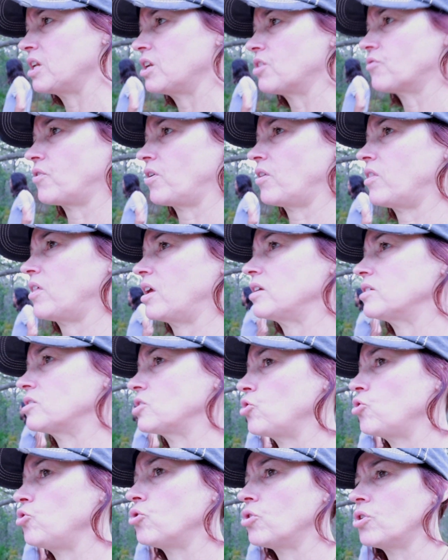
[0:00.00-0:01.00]
different things that
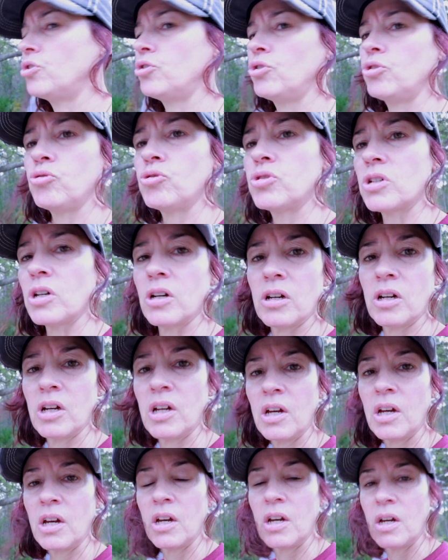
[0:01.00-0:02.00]
you can do to
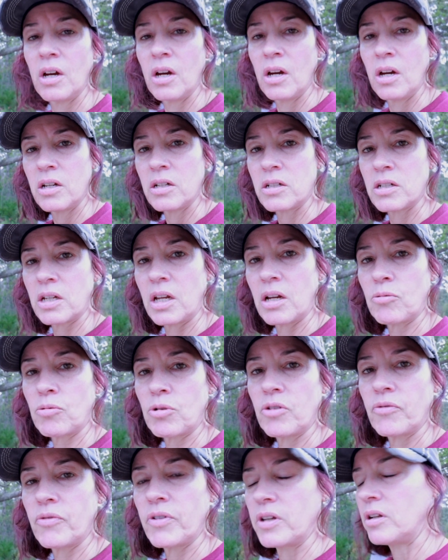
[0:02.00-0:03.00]
get rid
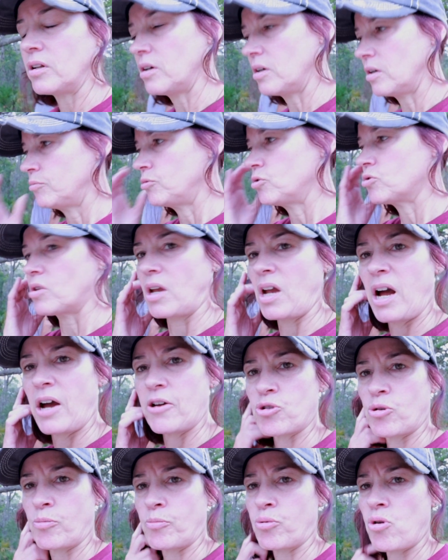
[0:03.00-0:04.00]
of it, using
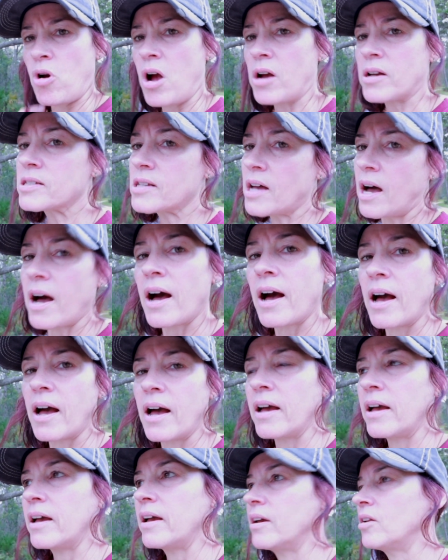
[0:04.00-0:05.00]
hydrogen
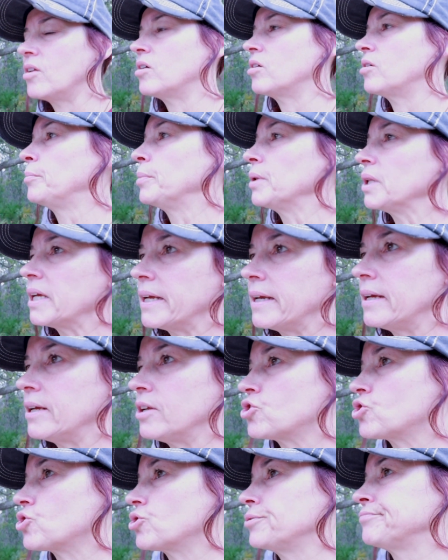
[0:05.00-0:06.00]
peroxide,
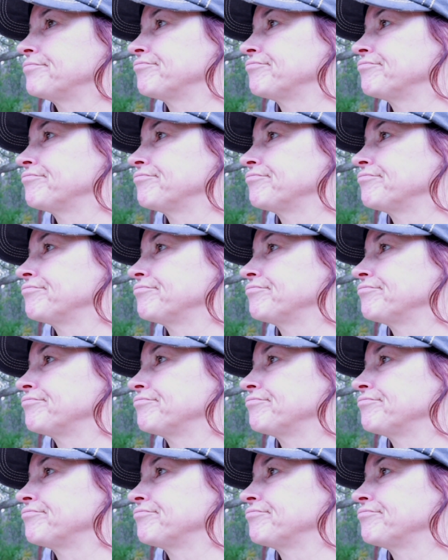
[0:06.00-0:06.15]
bleach,